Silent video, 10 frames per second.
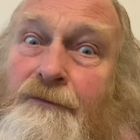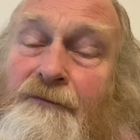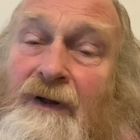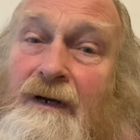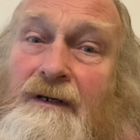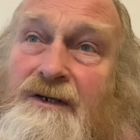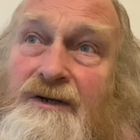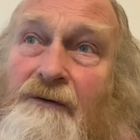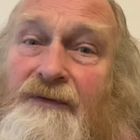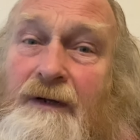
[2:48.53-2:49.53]

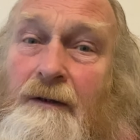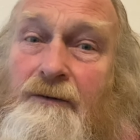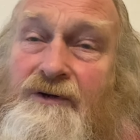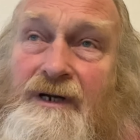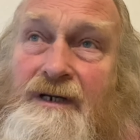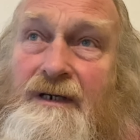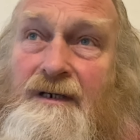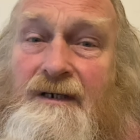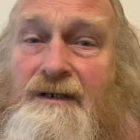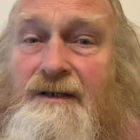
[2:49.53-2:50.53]
philosophical
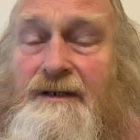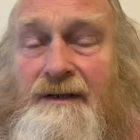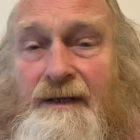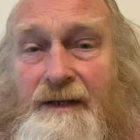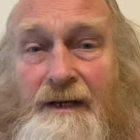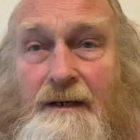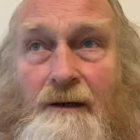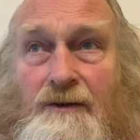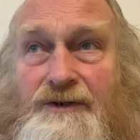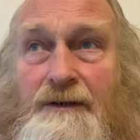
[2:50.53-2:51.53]
treatises,
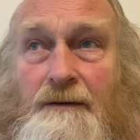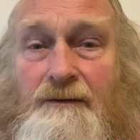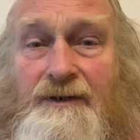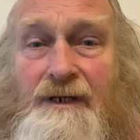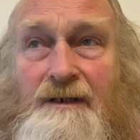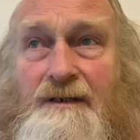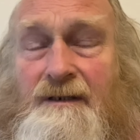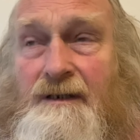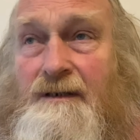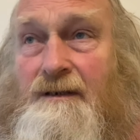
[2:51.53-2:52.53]
theological
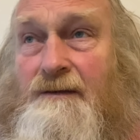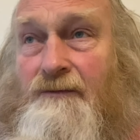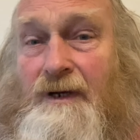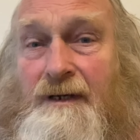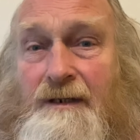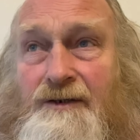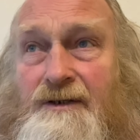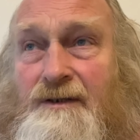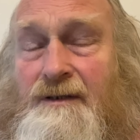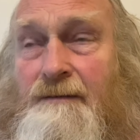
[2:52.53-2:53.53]
treatises,
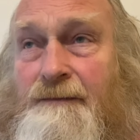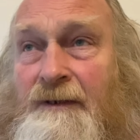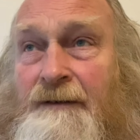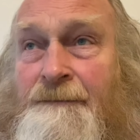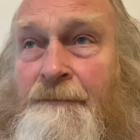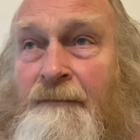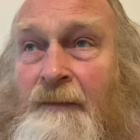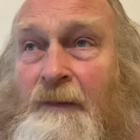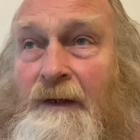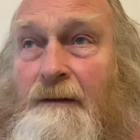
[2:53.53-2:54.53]
religious
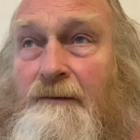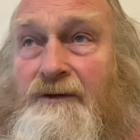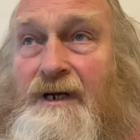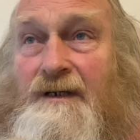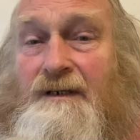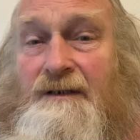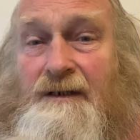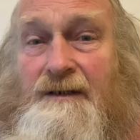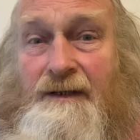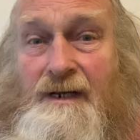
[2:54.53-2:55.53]
treatises.
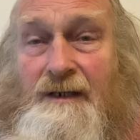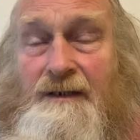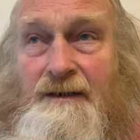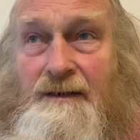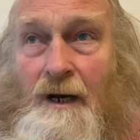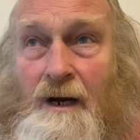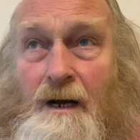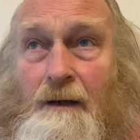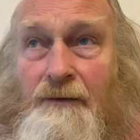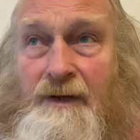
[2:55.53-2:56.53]
These
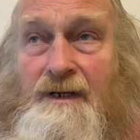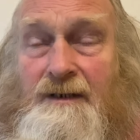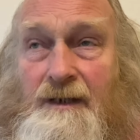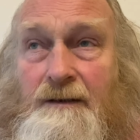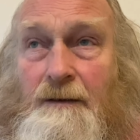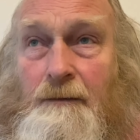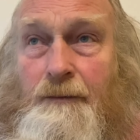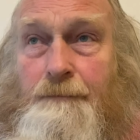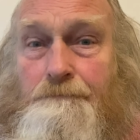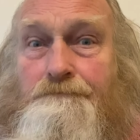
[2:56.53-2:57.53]
are these little
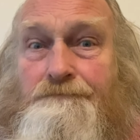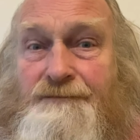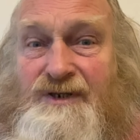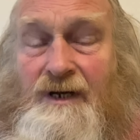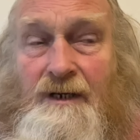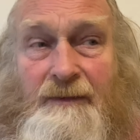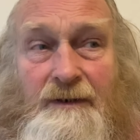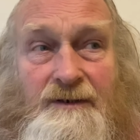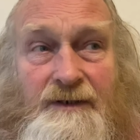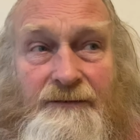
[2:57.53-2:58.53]

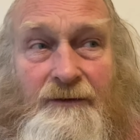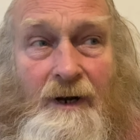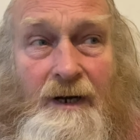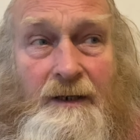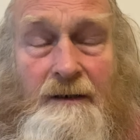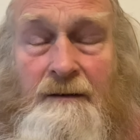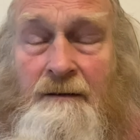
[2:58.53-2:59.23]
sermons, if you like,